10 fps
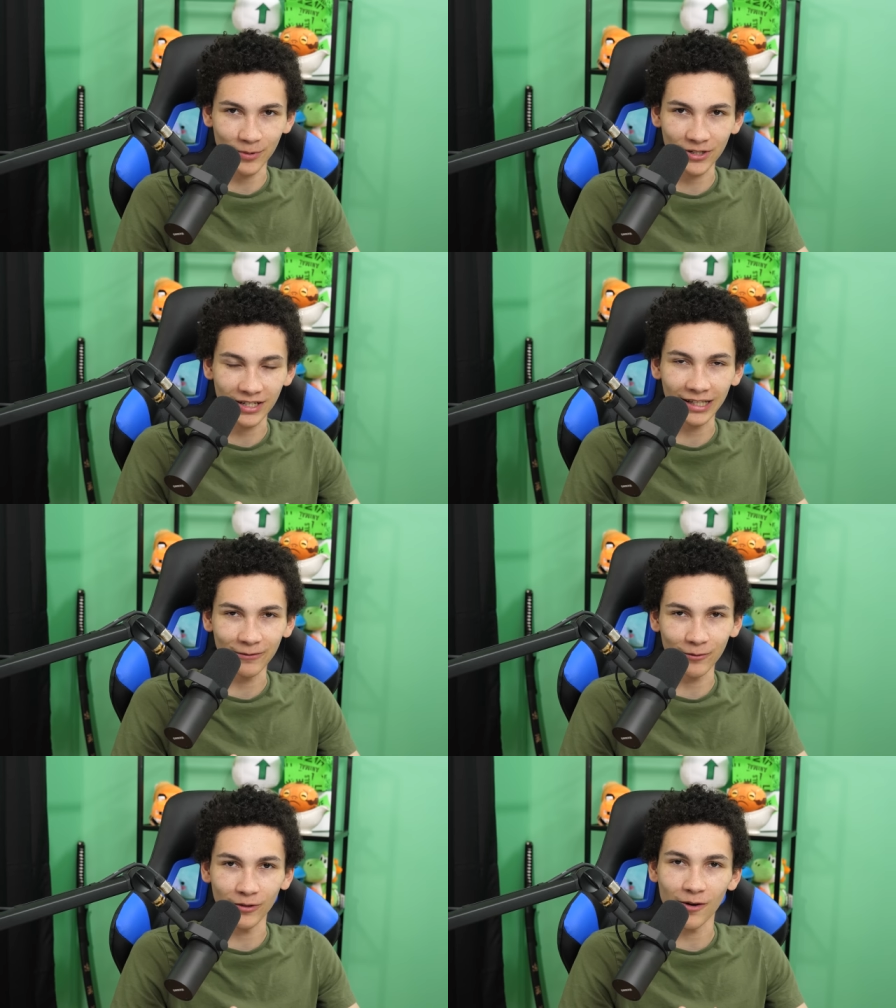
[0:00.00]
personally
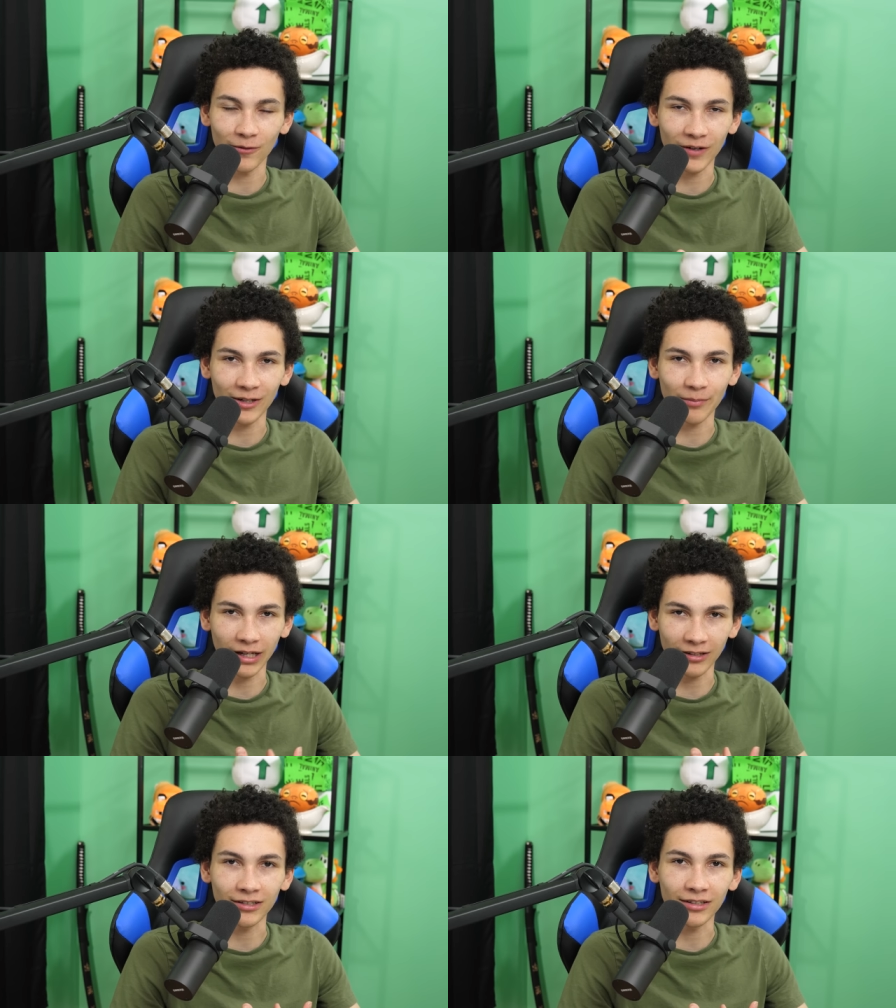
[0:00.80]
revolve around
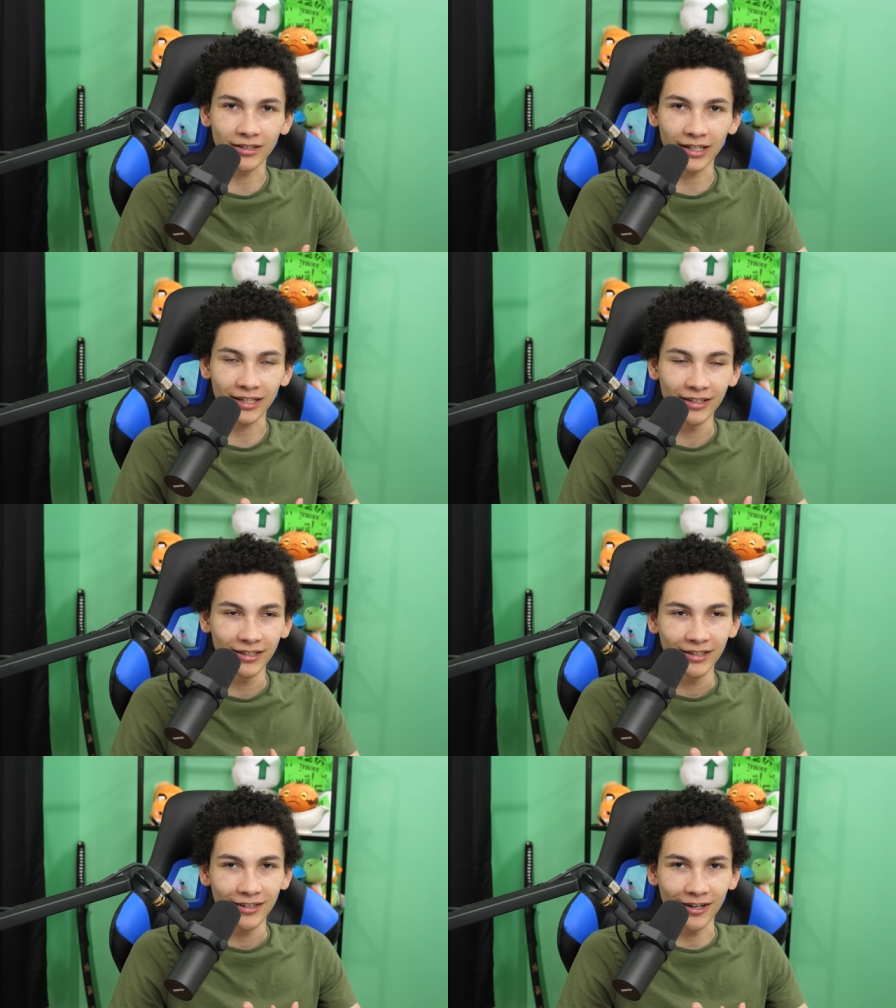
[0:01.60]
my heart. Like,
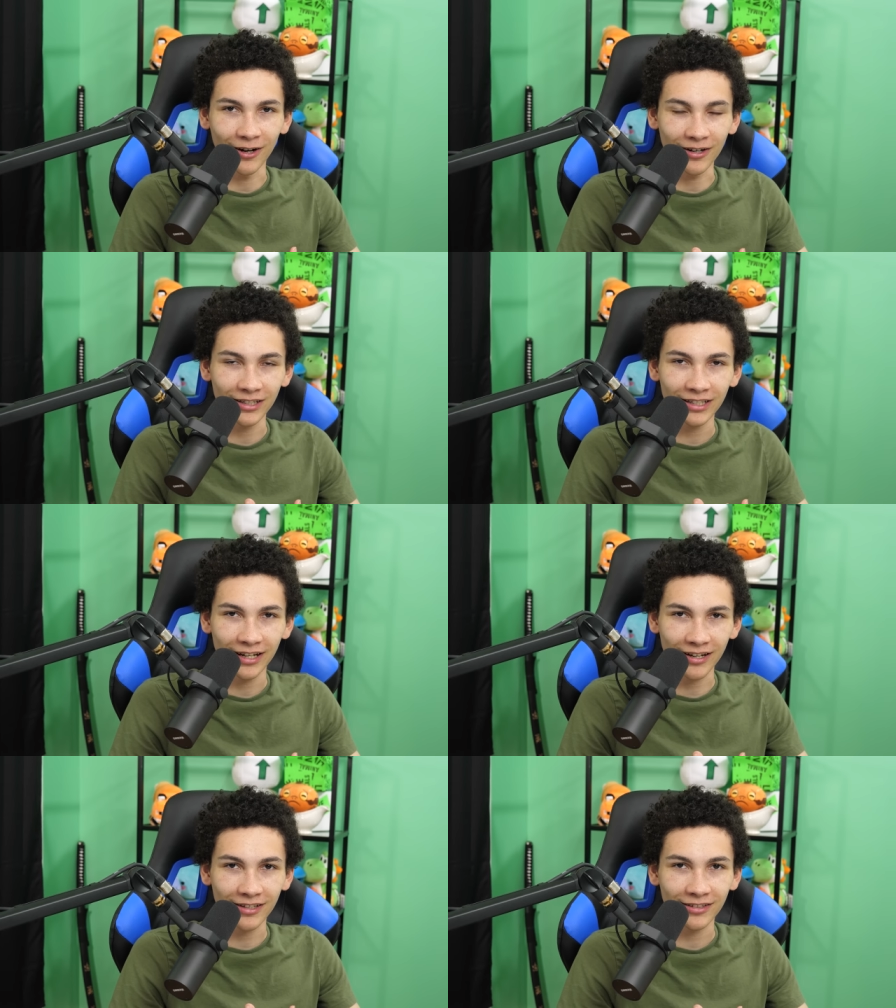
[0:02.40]
a heart
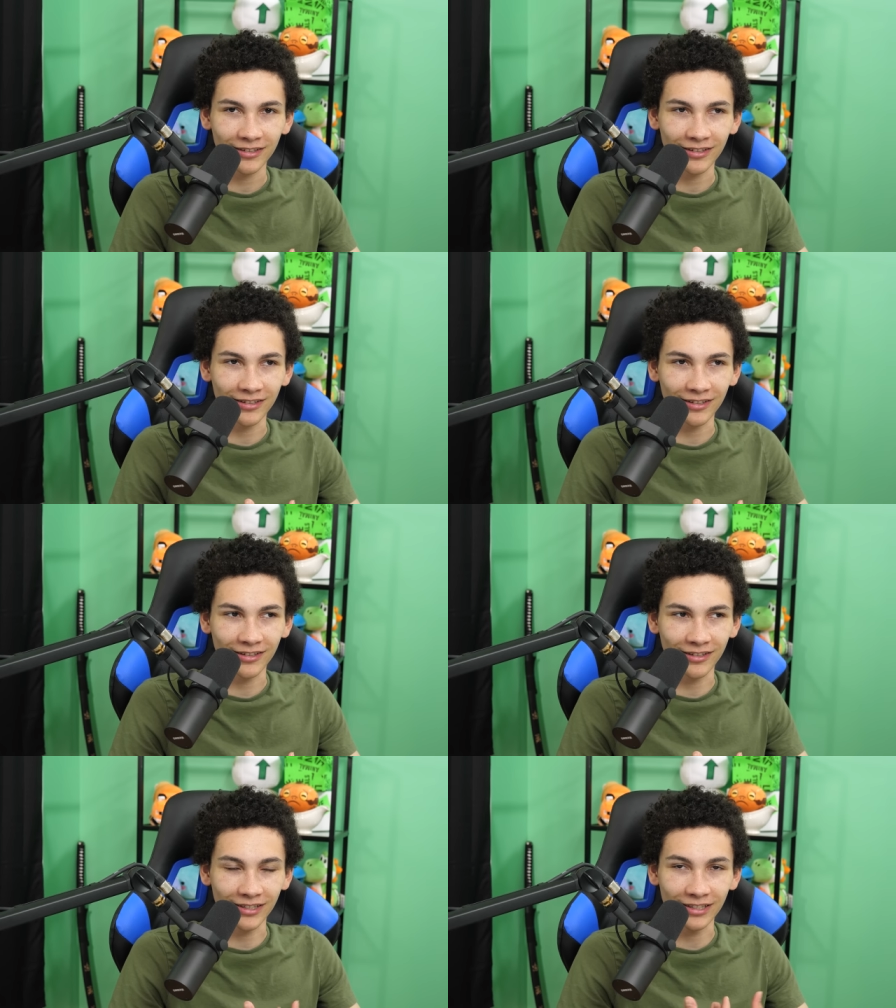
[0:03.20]
attack,
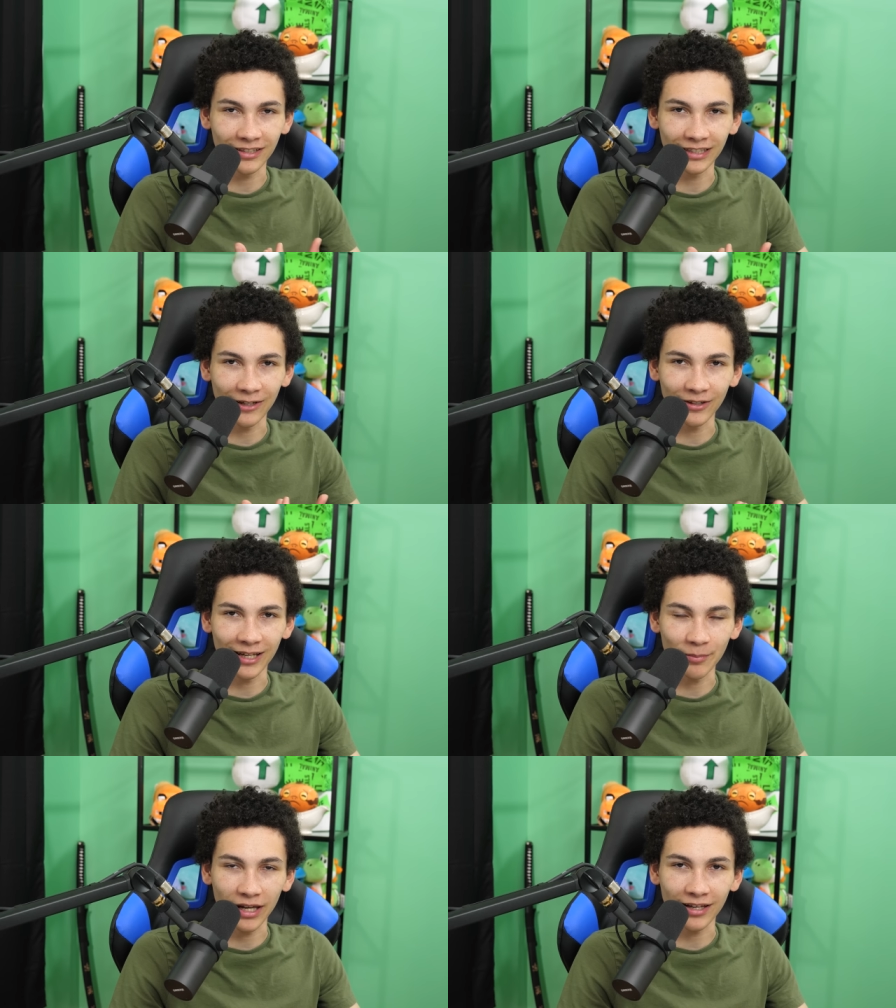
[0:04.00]
it doesn't sound
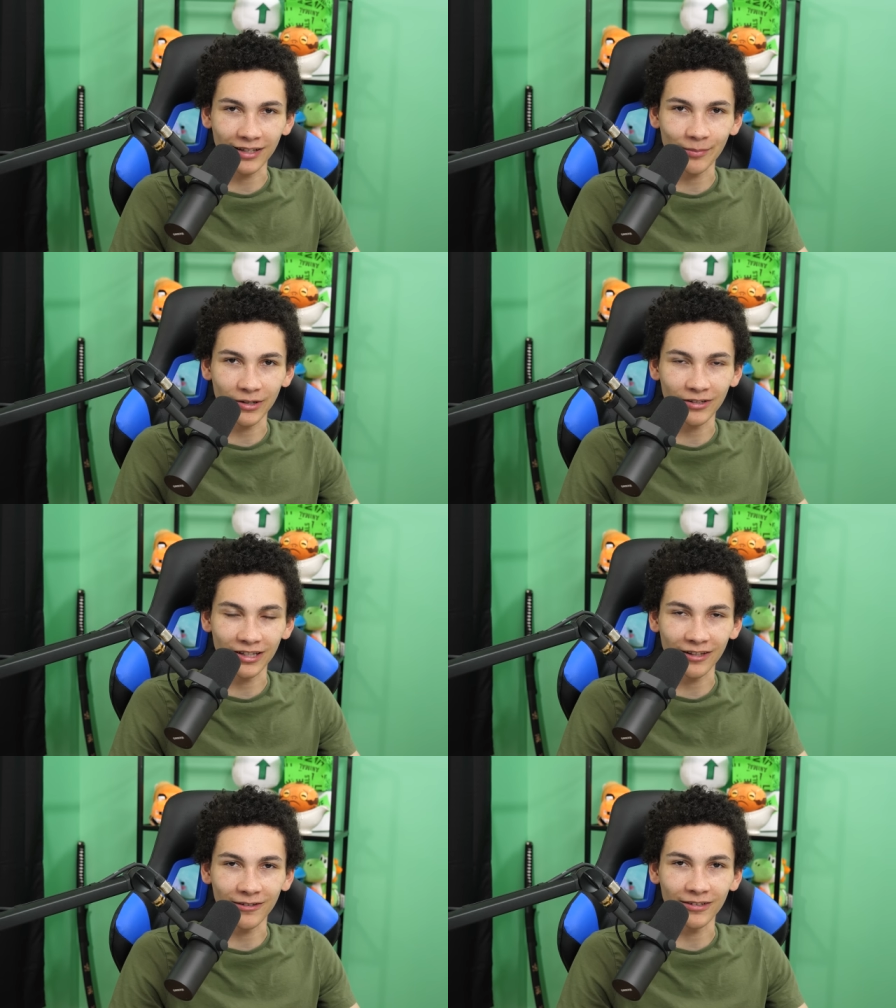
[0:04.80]
that bad compared to
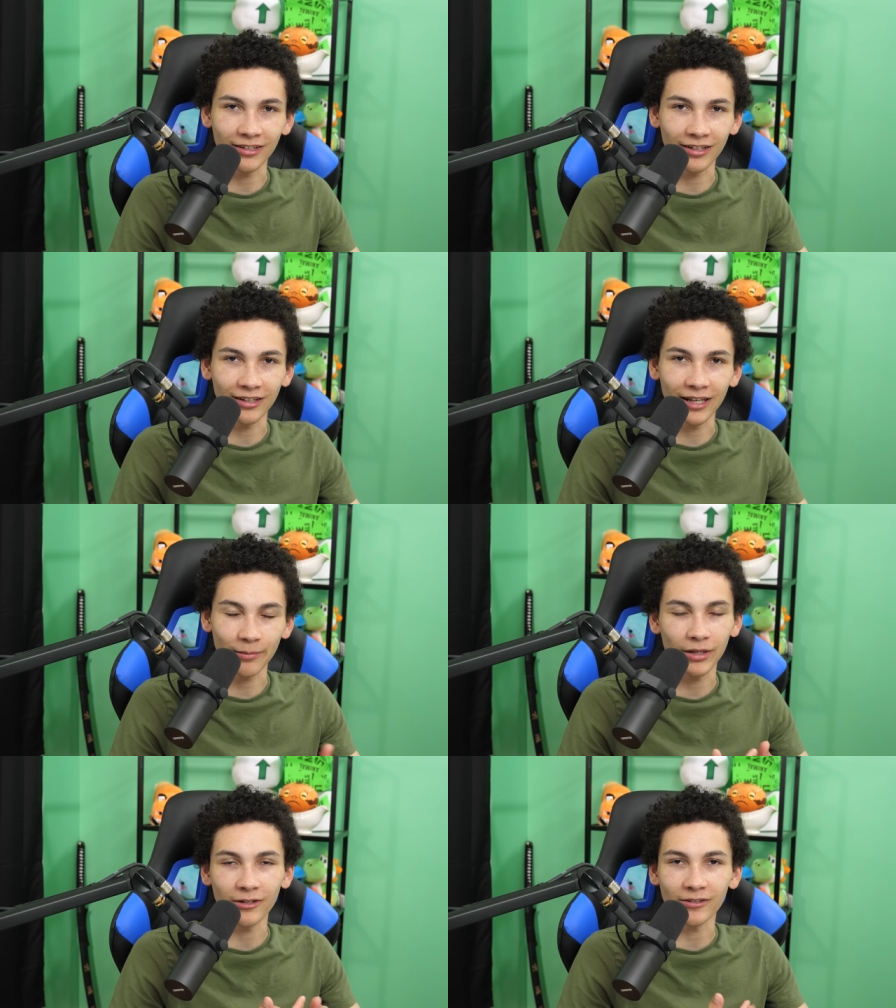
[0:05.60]
the other
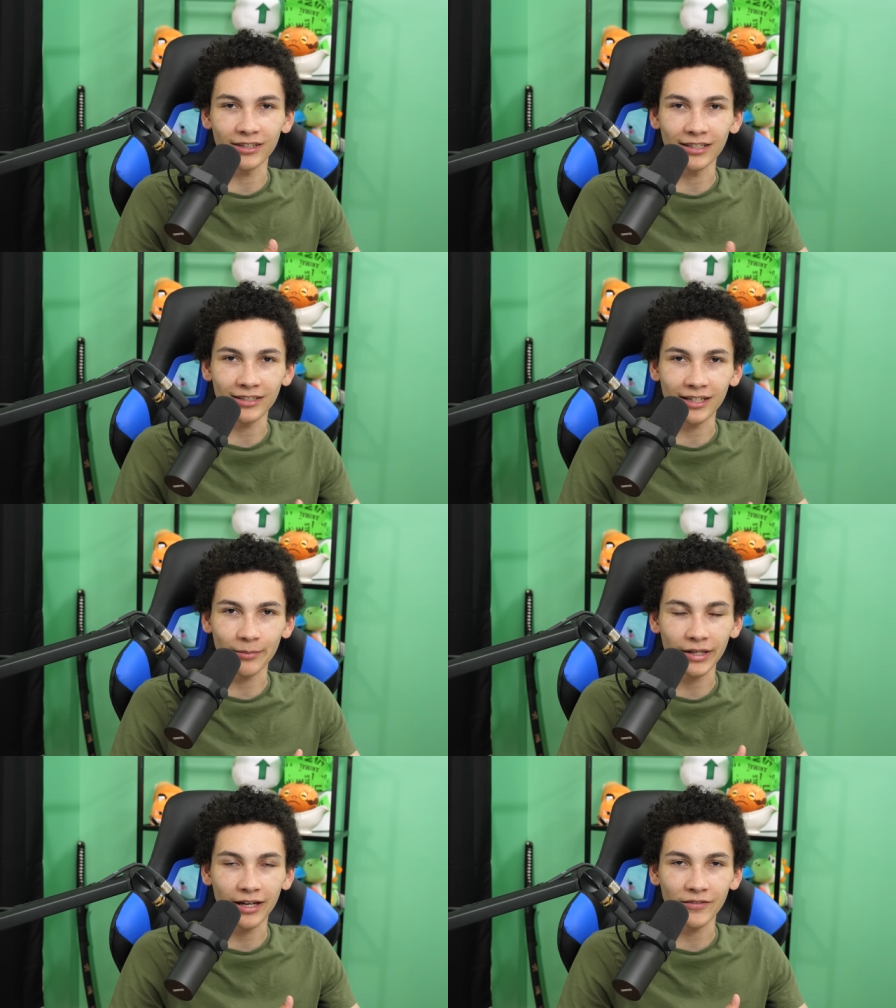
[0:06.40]
like medical things I
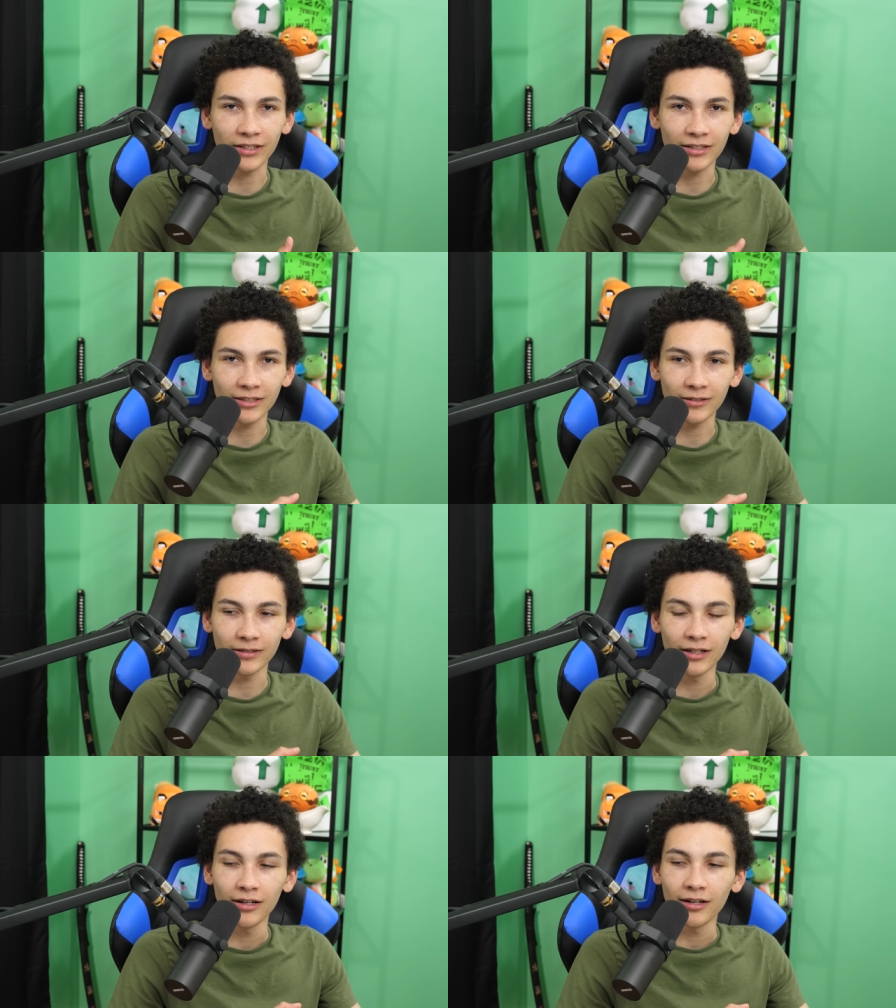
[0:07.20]
could be having. So